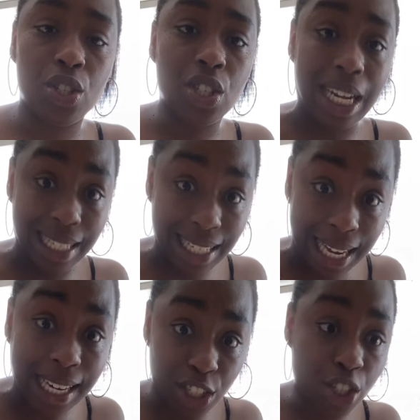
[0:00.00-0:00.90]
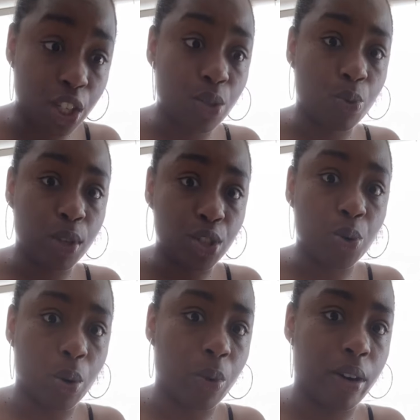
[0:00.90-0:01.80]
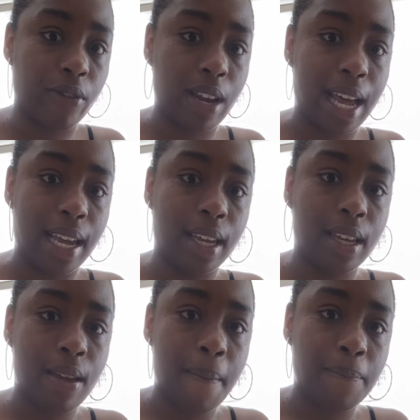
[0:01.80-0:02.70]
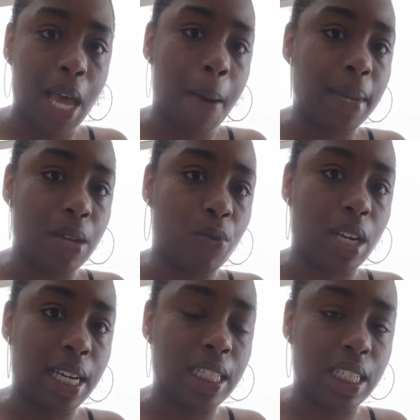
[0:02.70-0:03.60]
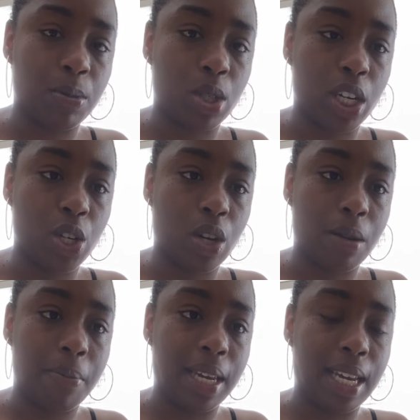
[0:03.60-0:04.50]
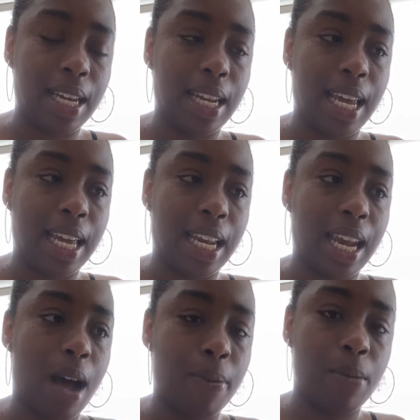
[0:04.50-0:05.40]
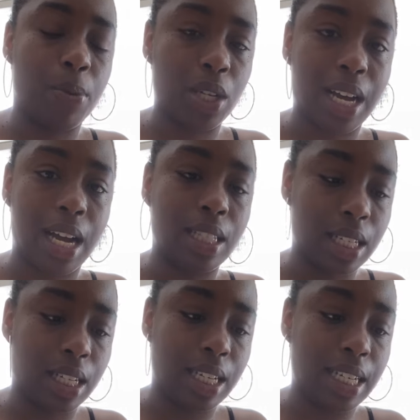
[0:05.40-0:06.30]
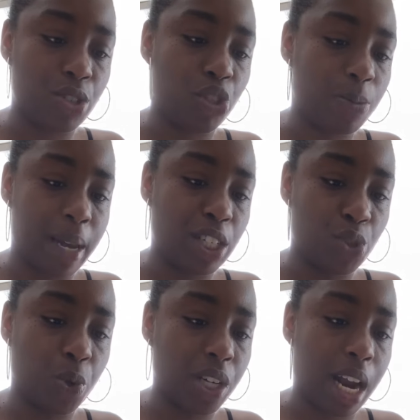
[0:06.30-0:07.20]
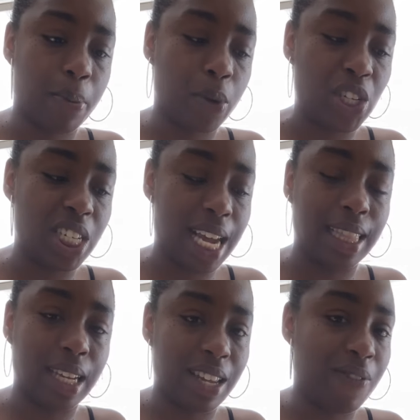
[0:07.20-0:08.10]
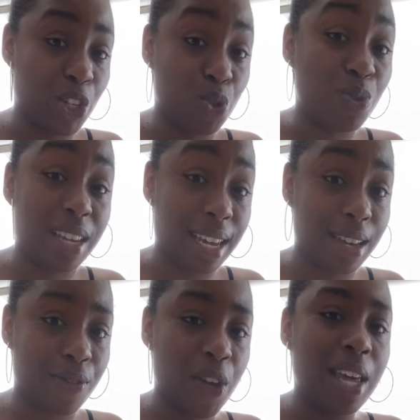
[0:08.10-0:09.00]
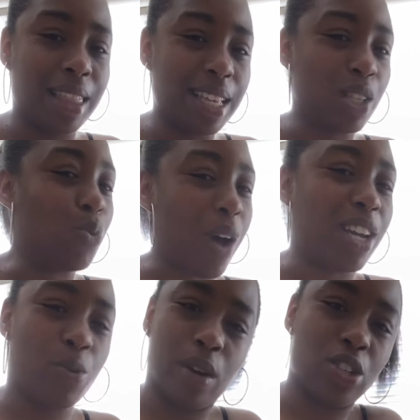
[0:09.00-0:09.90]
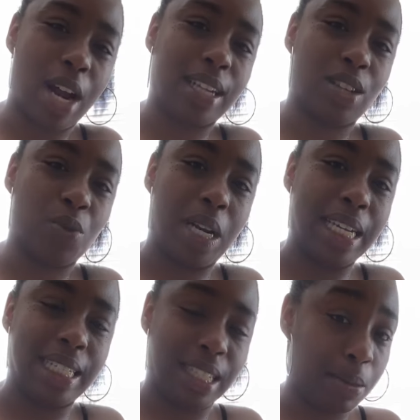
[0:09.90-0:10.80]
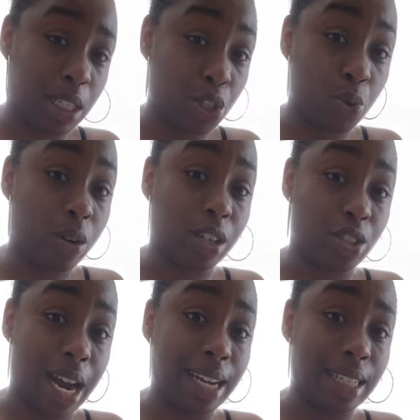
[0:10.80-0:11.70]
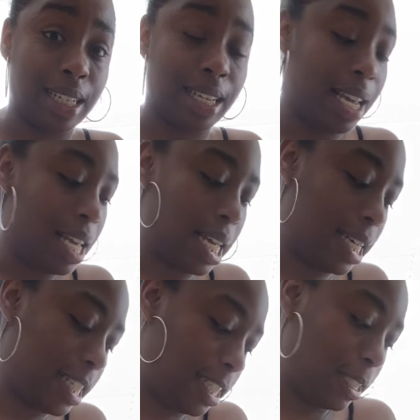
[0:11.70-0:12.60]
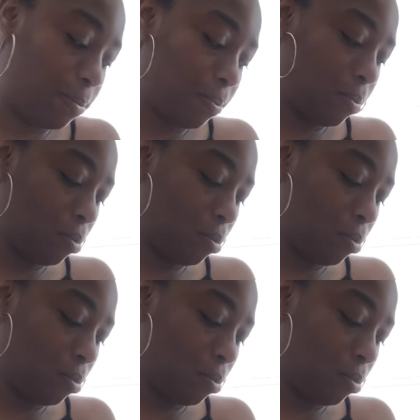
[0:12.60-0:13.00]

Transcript: to teach you what you are worth. Like how many relationships are you going to be in and allow people to constantly disrespect you or not appreciate the love that you give? This is why you were attracting the relationships that you were attracting. Um